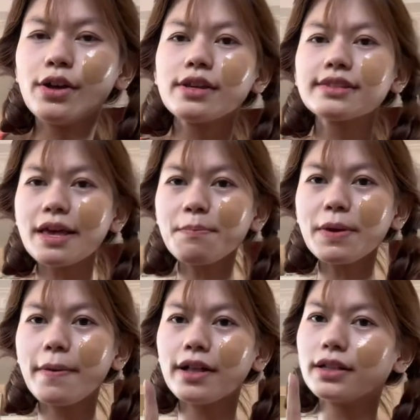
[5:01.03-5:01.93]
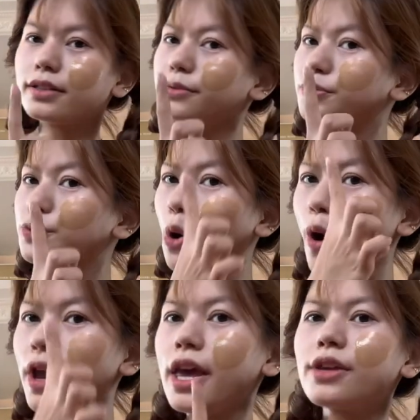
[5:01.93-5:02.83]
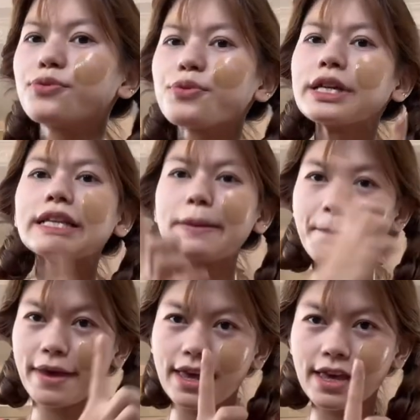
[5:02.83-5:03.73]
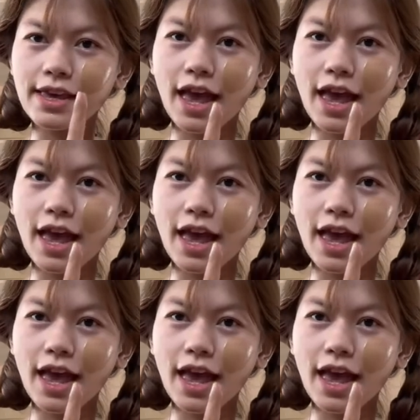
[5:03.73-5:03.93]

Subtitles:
some people draw it really big,